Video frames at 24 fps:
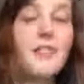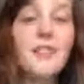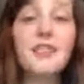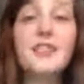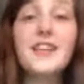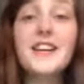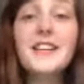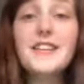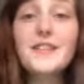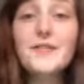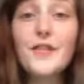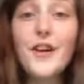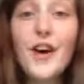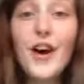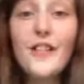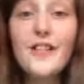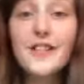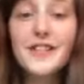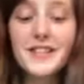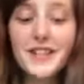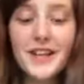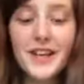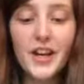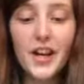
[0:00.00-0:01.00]
This
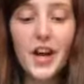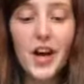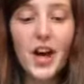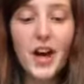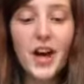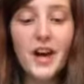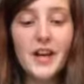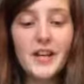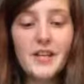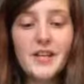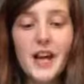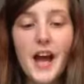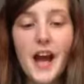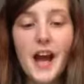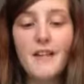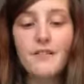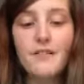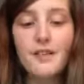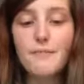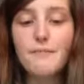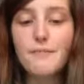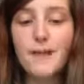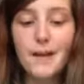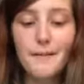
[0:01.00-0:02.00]
Father's Day card I
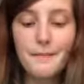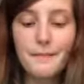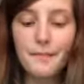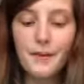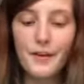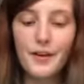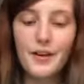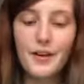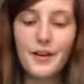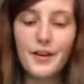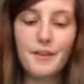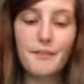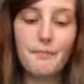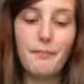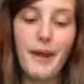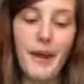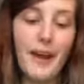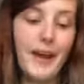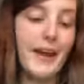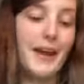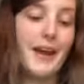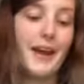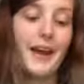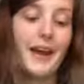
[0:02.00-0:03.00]
remember
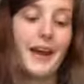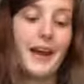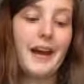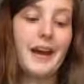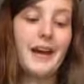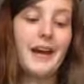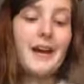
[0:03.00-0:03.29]
making.